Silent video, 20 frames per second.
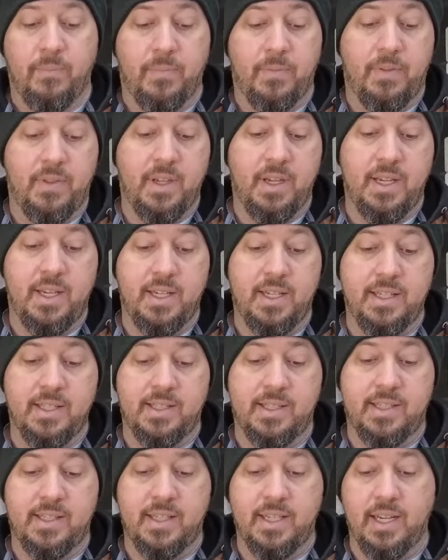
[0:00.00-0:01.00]

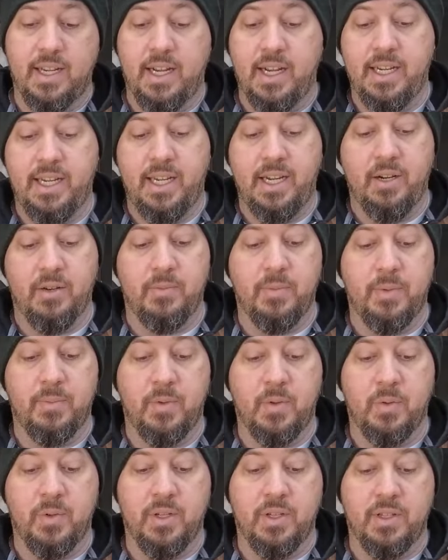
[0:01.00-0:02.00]
This, I can't
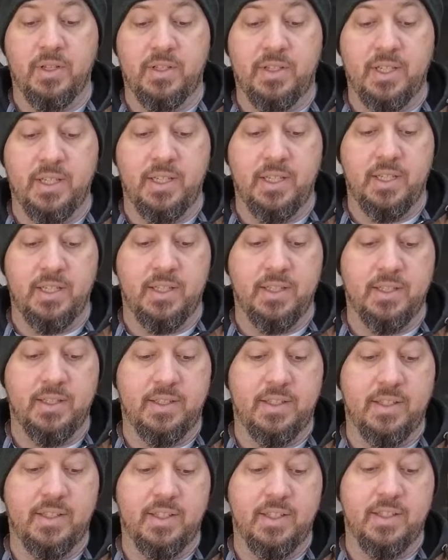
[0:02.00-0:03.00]
remember what this
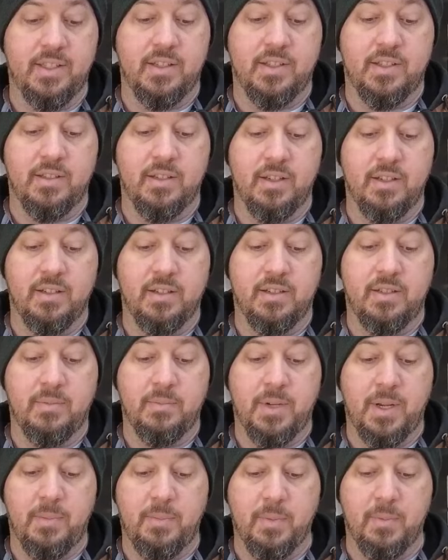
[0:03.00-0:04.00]
is. This is some
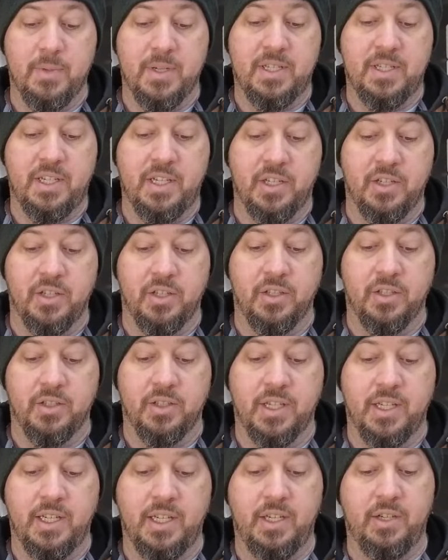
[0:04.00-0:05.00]
type of material
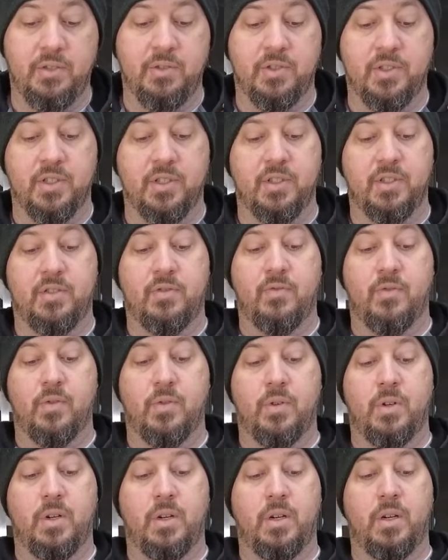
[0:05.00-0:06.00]
that he uses
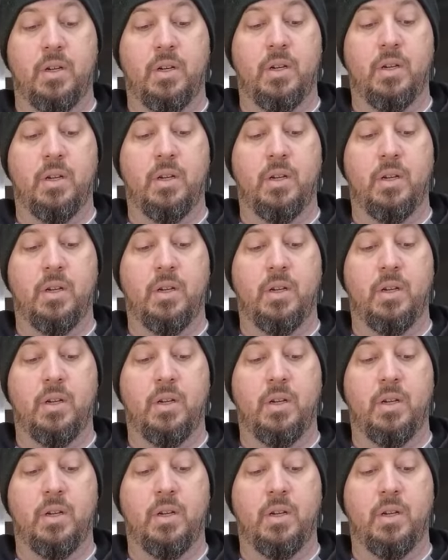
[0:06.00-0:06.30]
for,